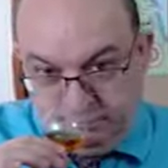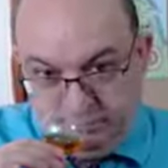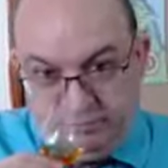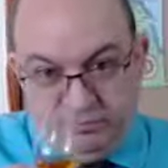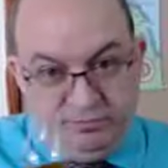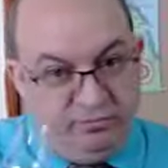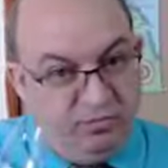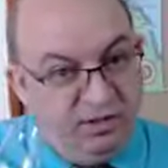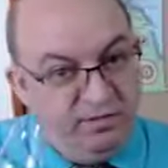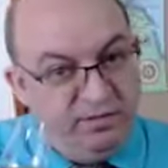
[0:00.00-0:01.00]

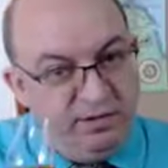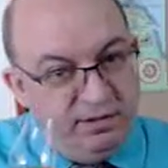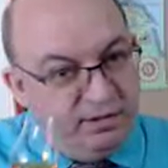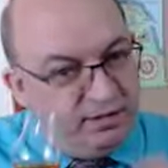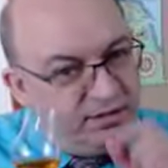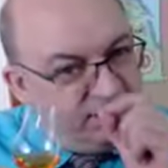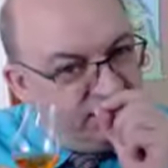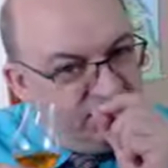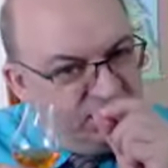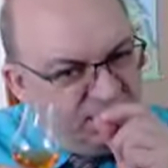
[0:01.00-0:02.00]
Even a
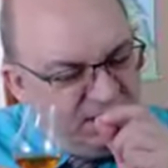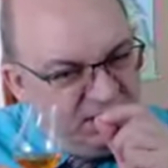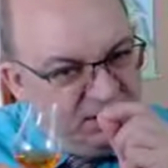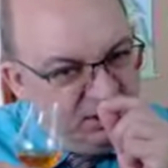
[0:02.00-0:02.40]
tiny